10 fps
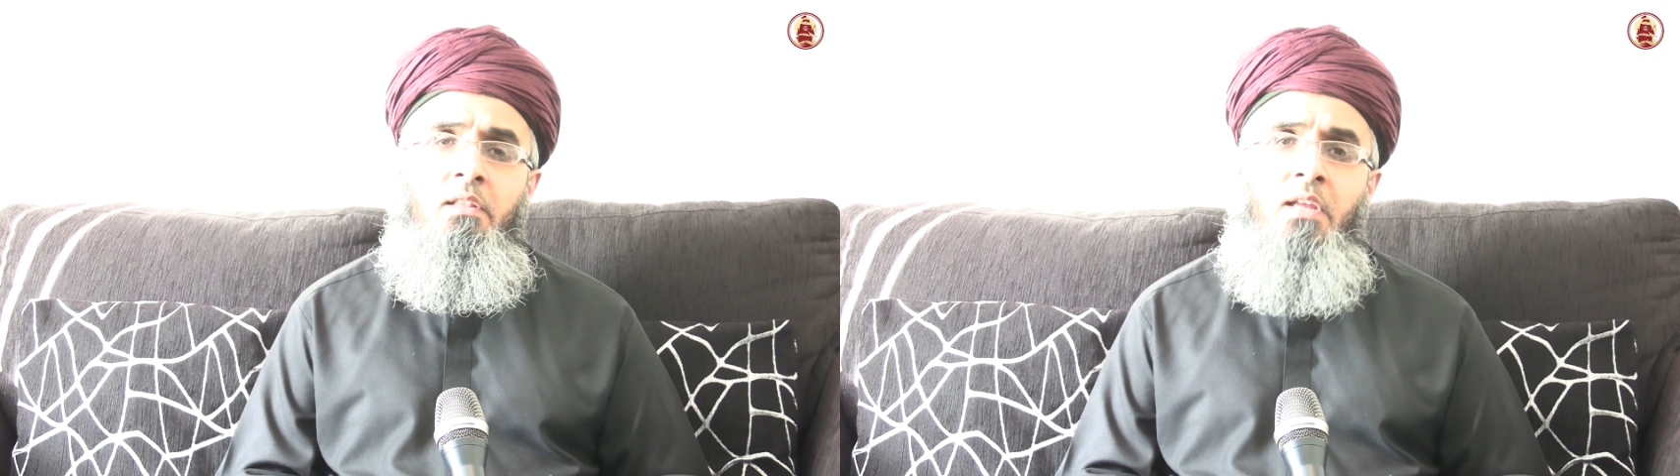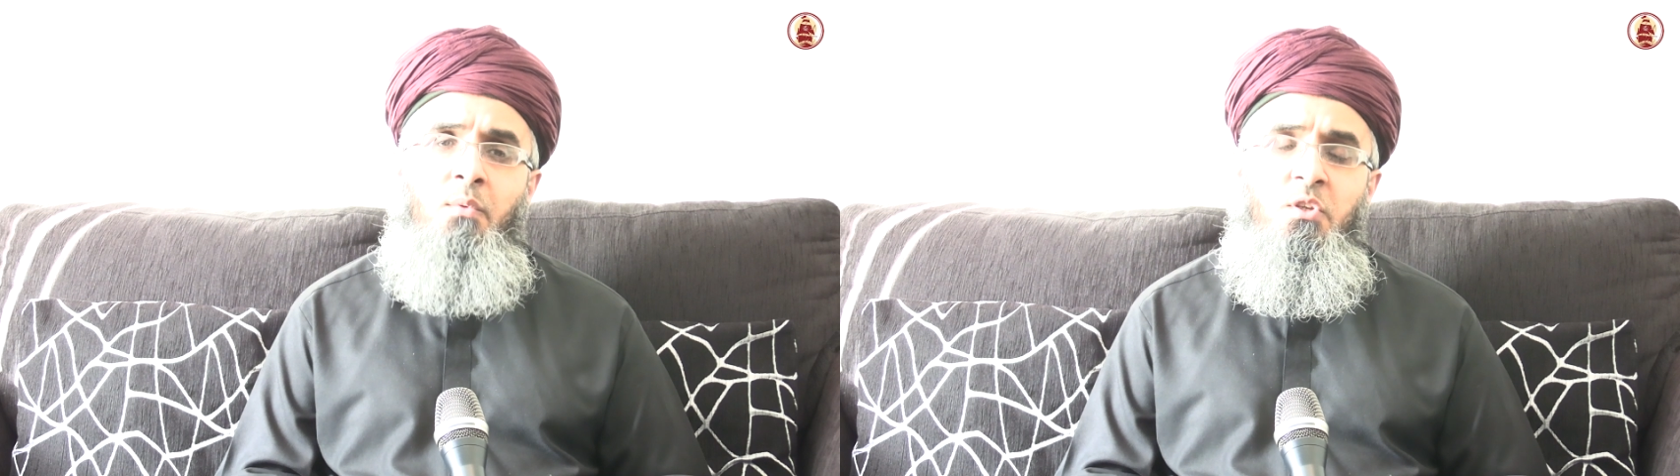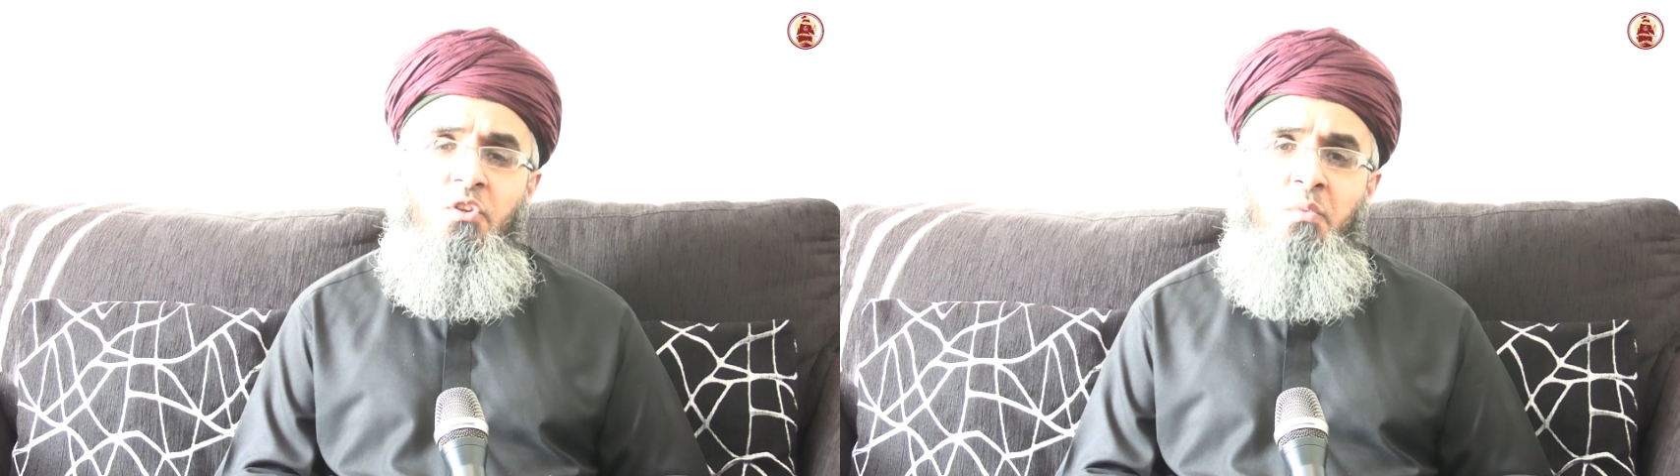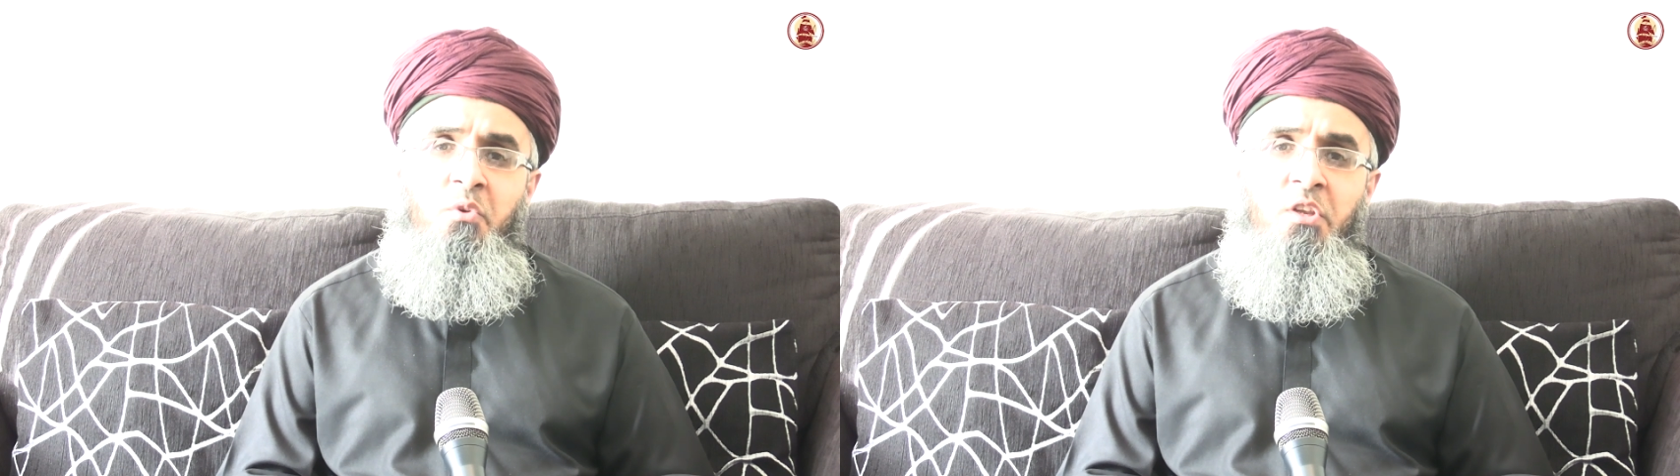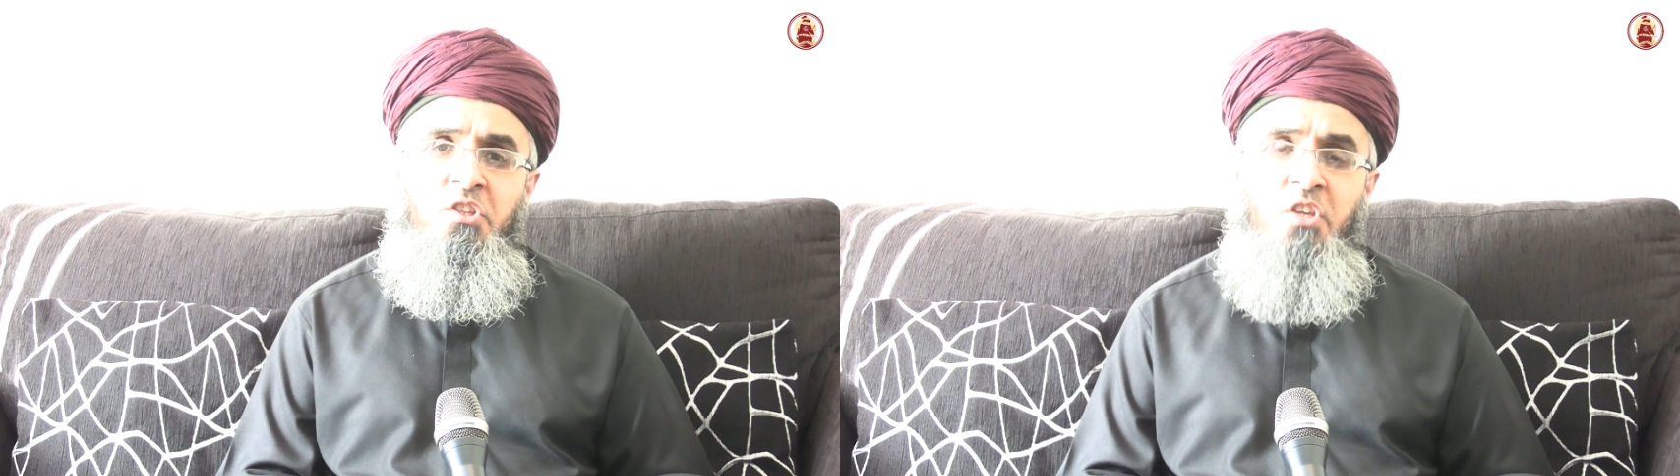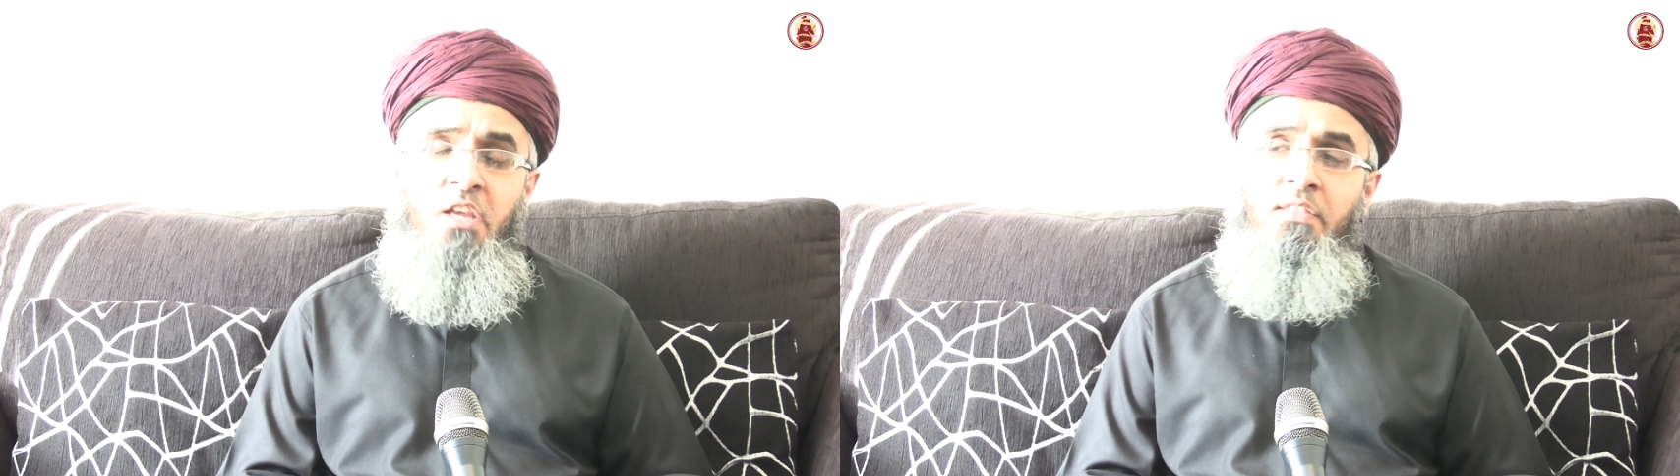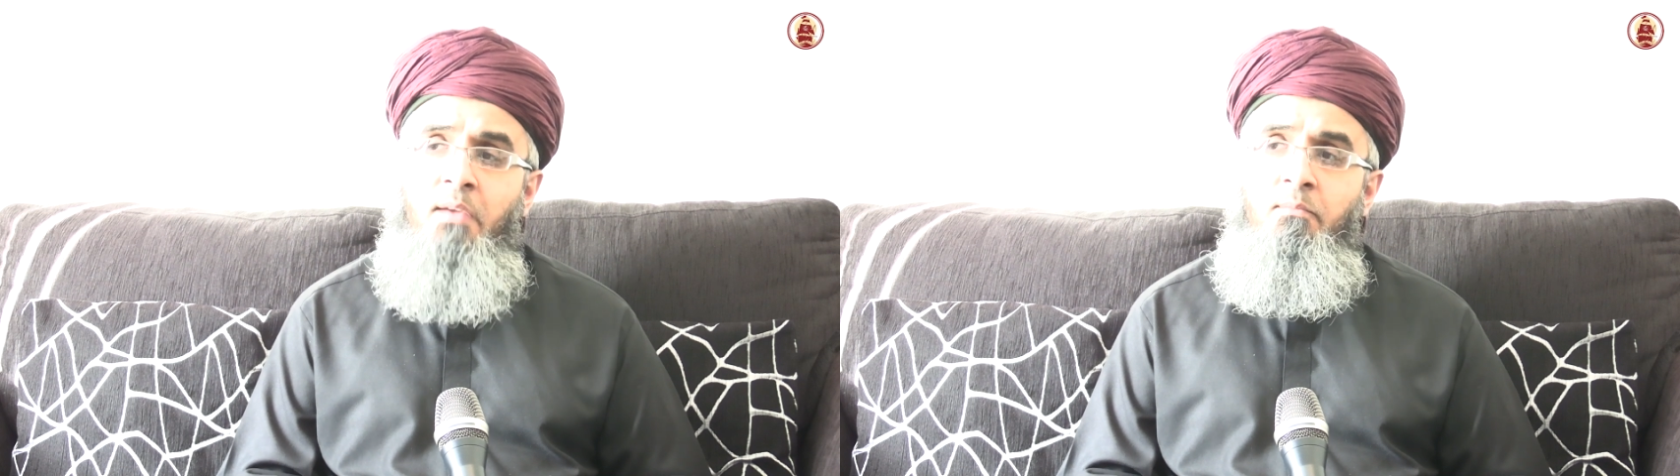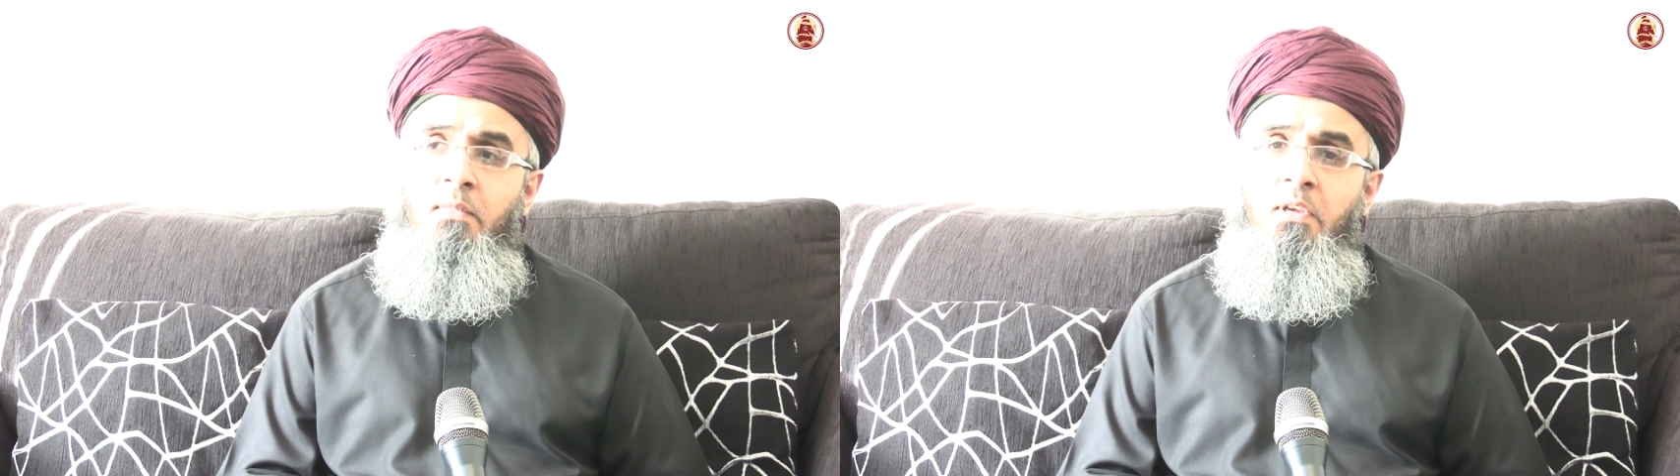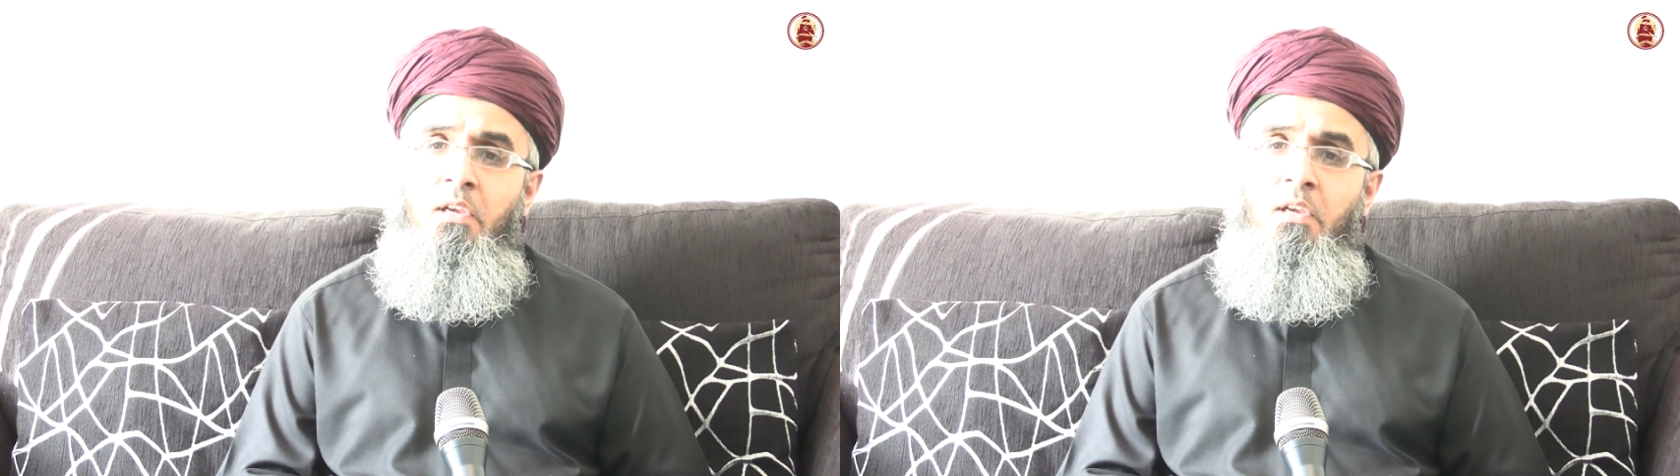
that we should appreciate them,